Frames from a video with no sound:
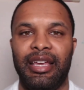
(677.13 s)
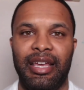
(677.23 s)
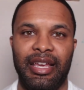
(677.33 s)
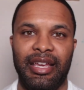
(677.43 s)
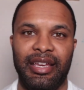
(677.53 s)

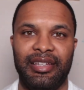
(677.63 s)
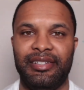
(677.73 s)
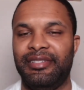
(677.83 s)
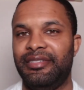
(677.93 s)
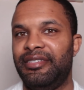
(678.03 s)

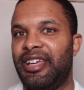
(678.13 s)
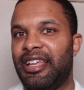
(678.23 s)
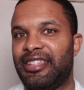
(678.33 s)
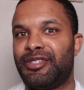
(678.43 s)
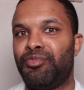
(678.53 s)
And
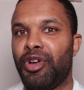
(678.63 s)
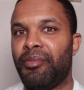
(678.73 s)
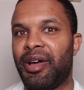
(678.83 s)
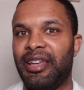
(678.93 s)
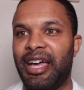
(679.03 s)
at this point
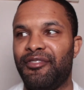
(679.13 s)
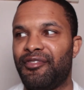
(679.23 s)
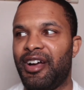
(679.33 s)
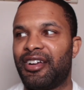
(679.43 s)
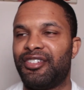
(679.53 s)
in my
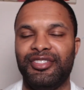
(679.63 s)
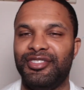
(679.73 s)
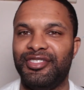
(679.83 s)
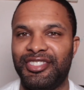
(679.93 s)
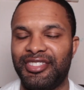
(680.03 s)
life, I
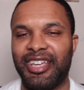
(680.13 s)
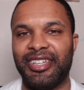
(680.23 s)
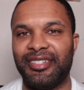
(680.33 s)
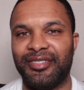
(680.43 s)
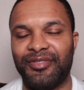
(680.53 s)
couldn't
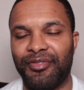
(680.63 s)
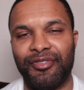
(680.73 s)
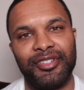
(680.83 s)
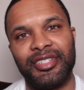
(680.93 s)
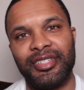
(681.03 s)
stay for
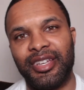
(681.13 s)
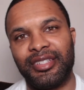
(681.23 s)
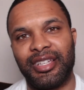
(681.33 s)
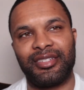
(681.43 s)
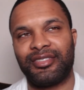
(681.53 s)
14
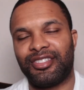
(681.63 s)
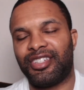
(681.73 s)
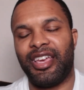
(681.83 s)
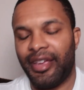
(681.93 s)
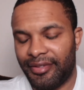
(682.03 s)
days. I just
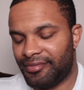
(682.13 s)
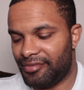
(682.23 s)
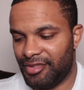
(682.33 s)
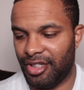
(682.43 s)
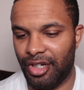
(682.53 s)
can't,
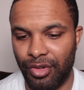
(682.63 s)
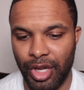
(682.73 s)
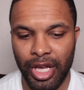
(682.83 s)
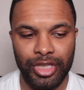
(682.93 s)
you know?